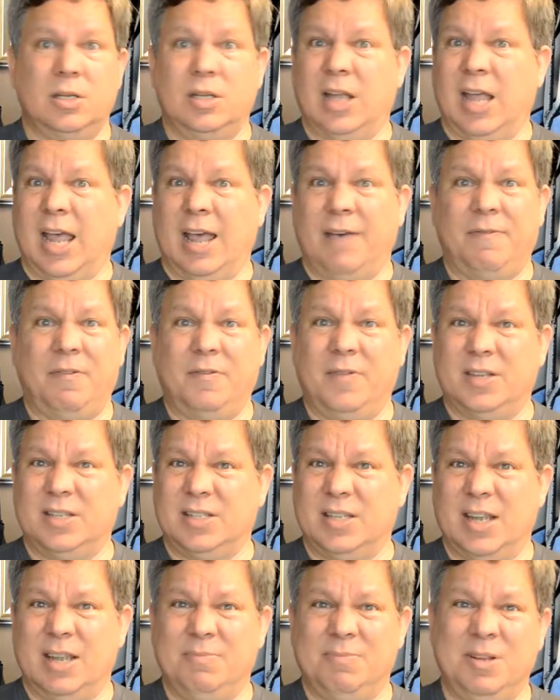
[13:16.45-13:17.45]
Half of
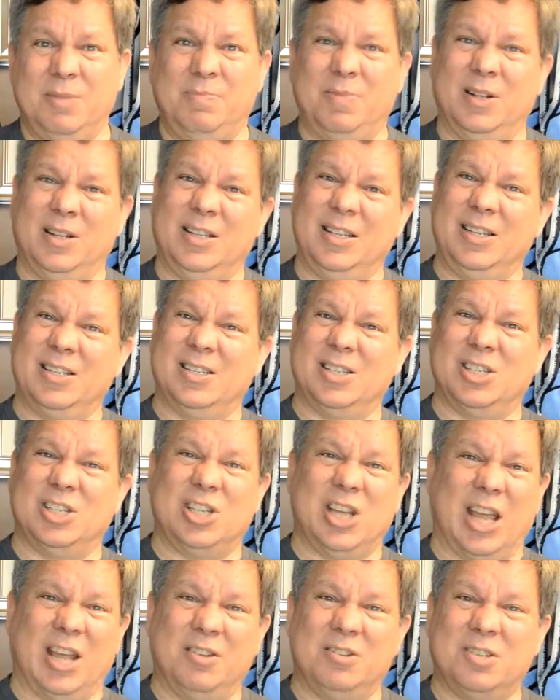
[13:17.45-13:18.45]
it's empty buildings and
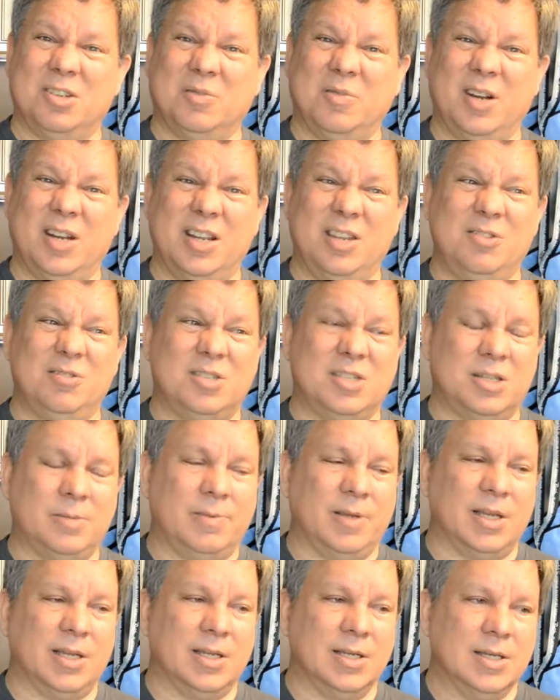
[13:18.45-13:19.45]
shadows of what it used to
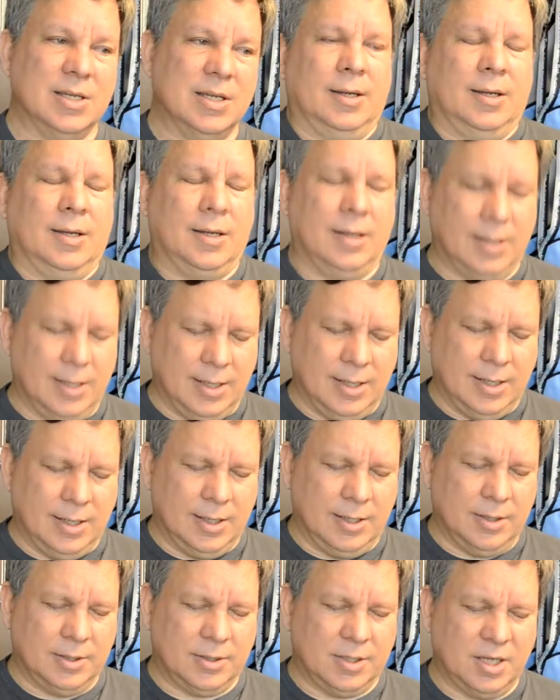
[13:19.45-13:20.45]
be.
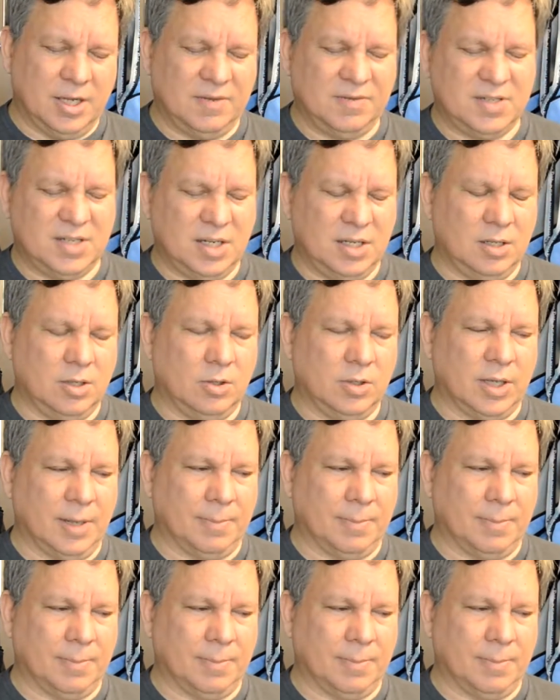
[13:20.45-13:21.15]
Oh, to have seen old